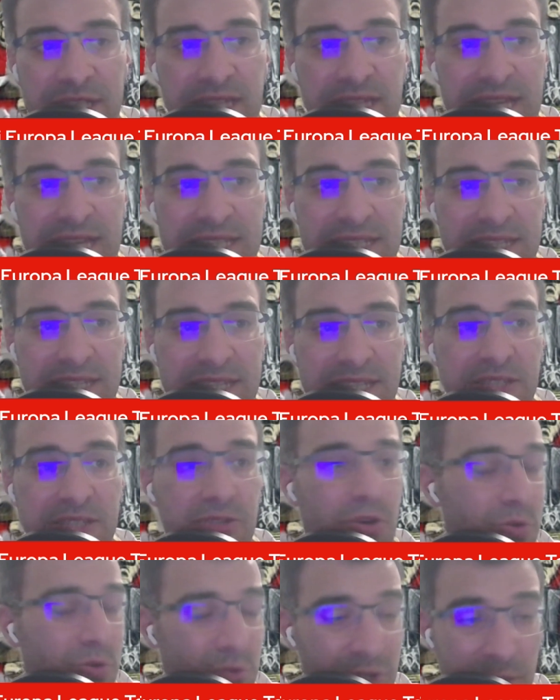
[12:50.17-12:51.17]
last season,
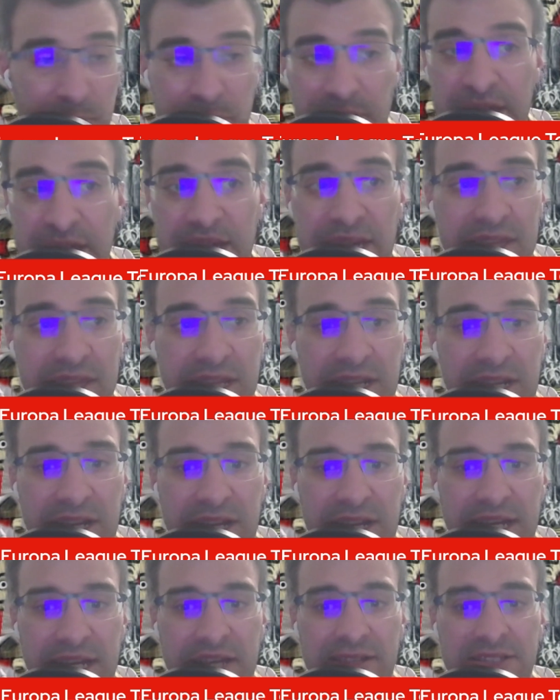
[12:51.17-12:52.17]
only playing in the
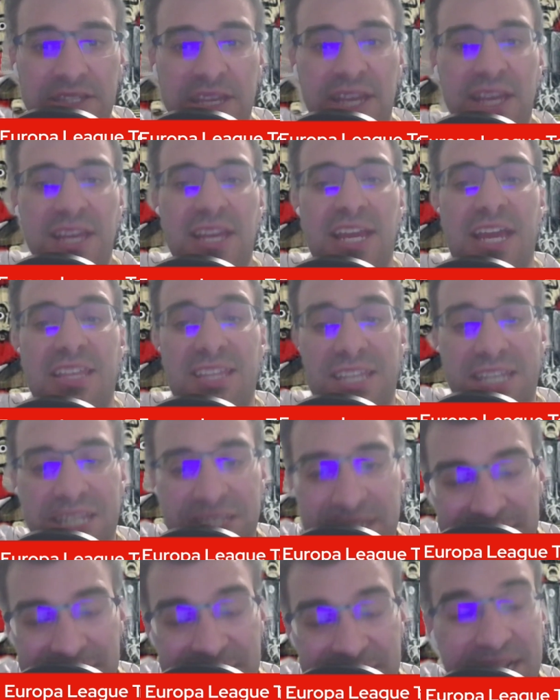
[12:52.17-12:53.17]
knockouts, and then he
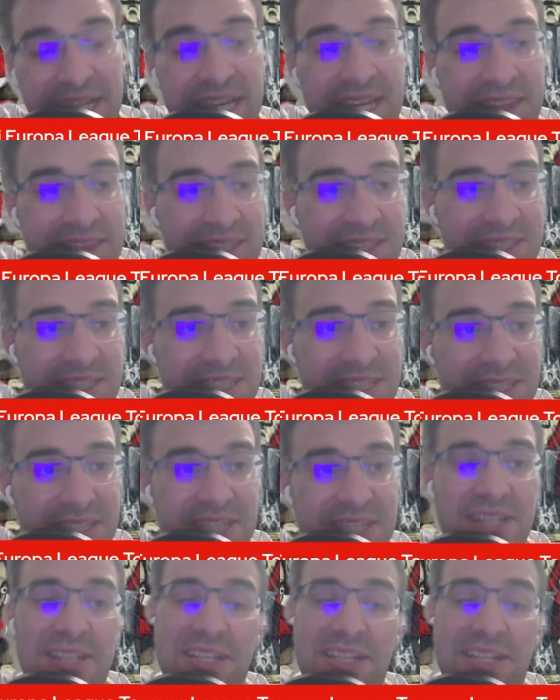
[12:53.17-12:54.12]
did it again this season,